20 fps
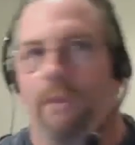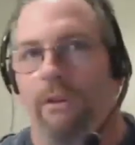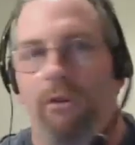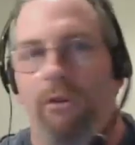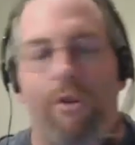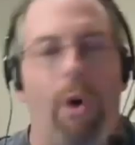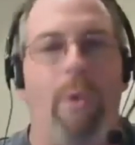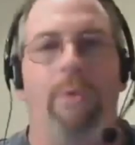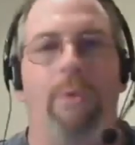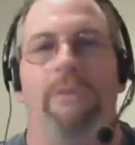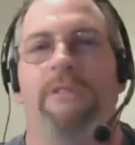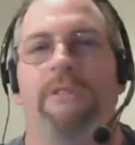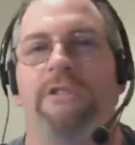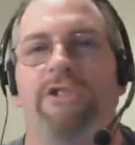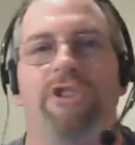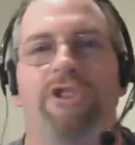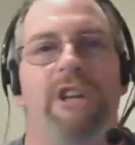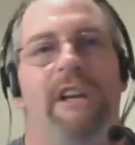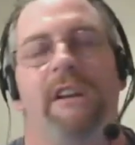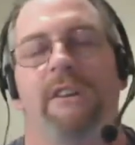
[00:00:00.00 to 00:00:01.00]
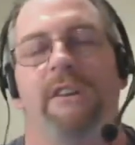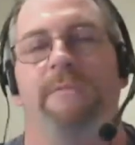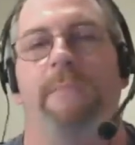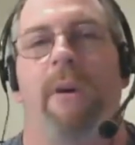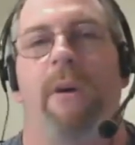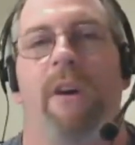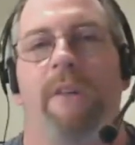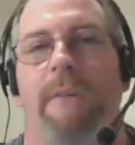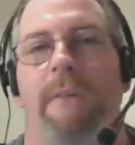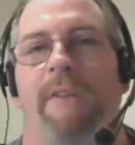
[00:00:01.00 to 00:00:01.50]
the golden genius
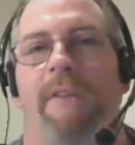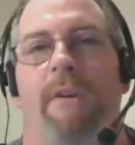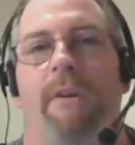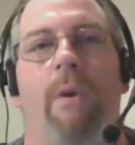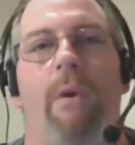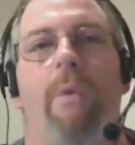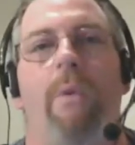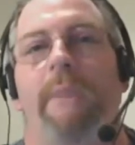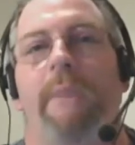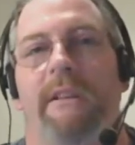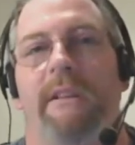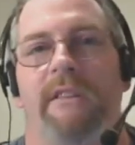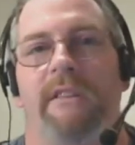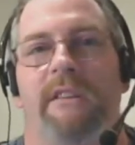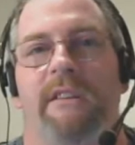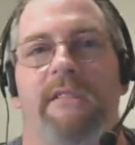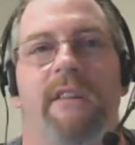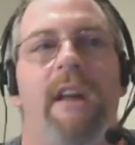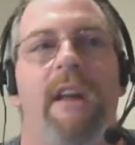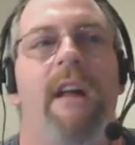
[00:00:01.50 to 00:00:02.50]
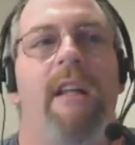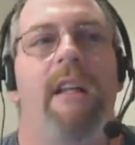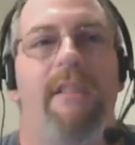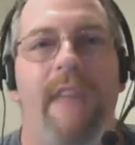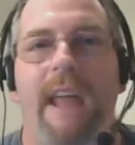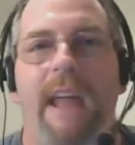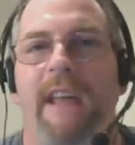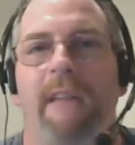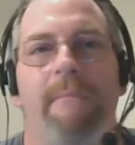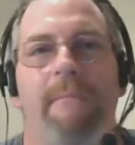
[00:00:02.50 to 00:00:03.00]
part about their whole business.
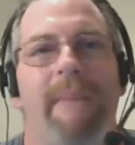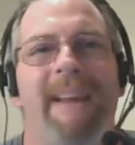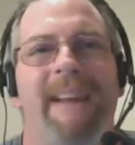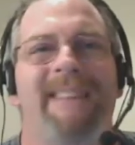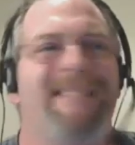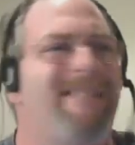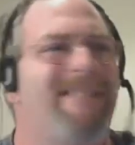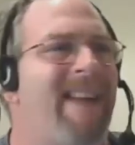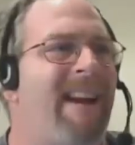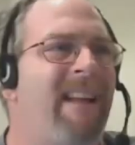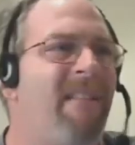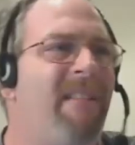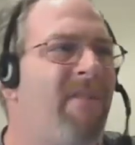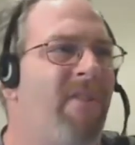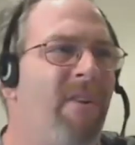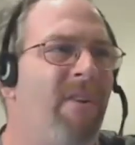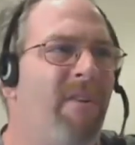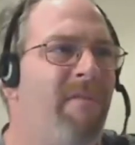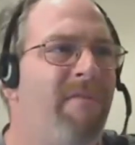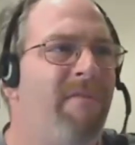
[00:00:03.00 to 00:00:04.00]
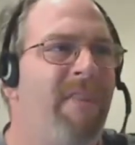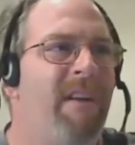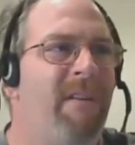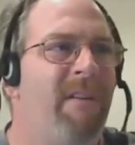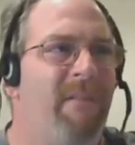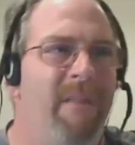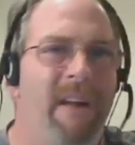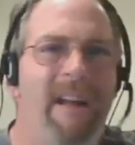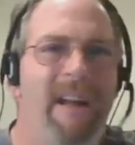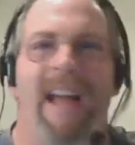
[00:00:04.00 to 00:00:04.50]
They can be second, third
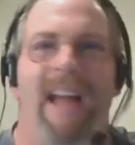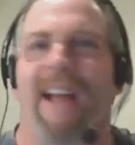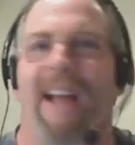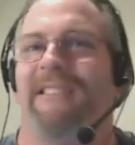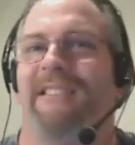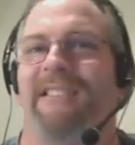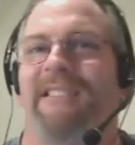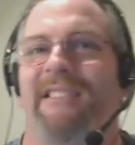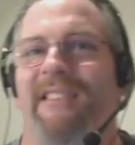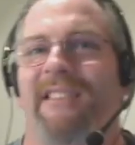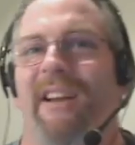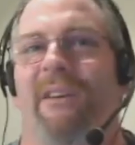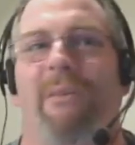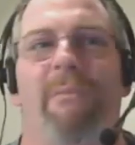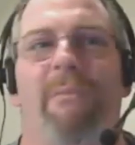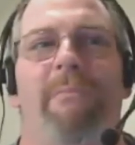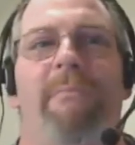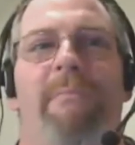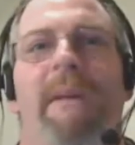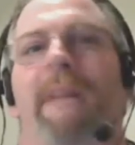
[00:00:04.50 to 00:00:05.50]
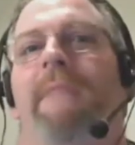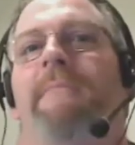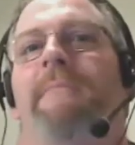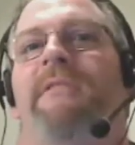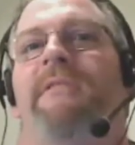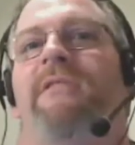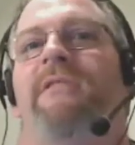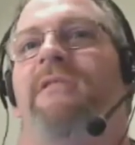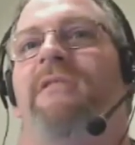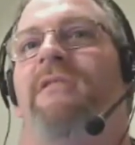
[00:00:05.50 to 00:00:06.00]
fiddle and still be
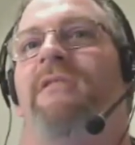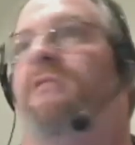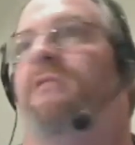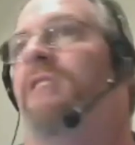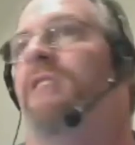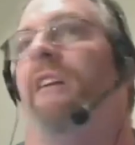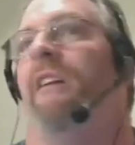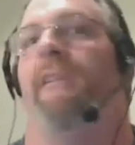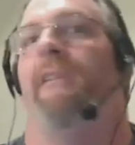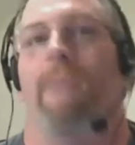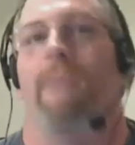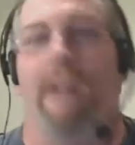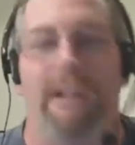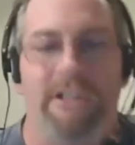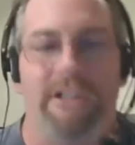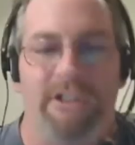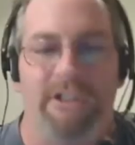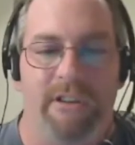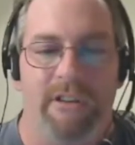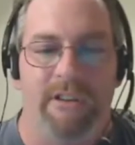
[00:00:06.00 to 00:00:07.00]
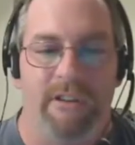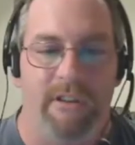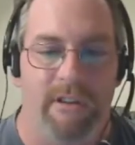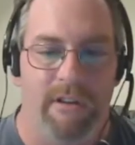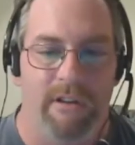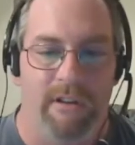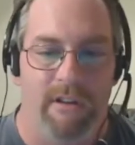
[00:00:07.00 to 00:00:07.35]
silly rich.